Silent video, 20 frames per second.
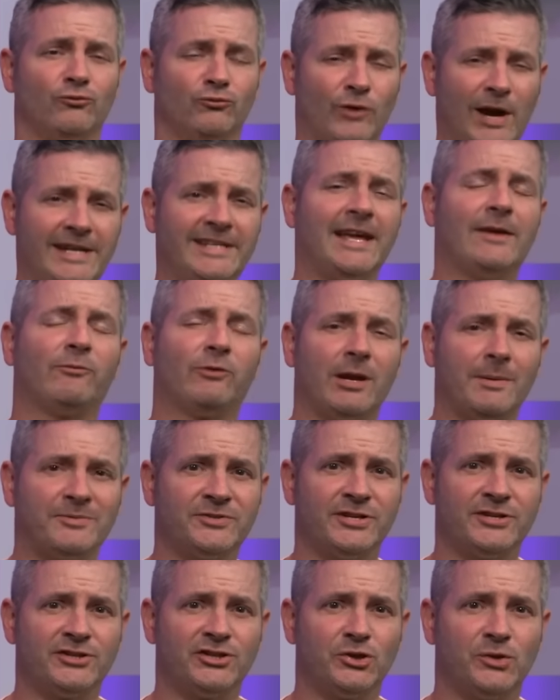Red Dead
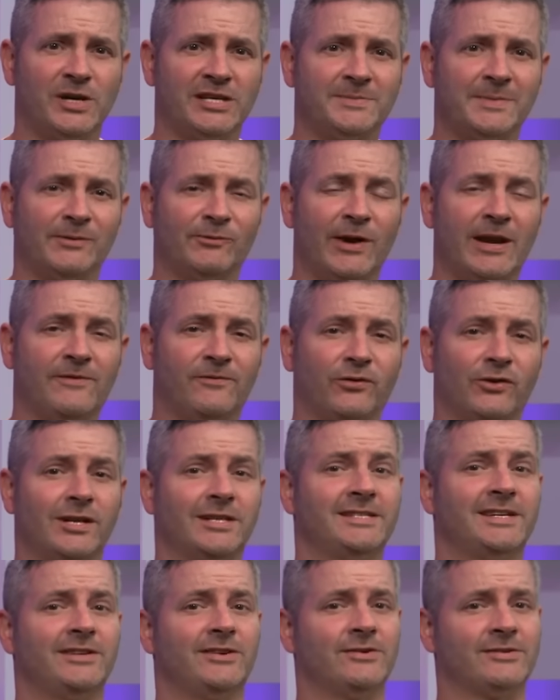Redemption 2 has been rated
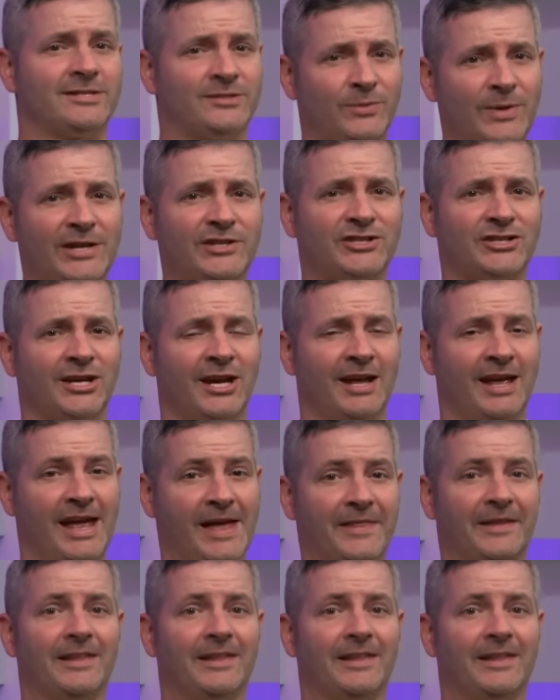for Nintendo Switch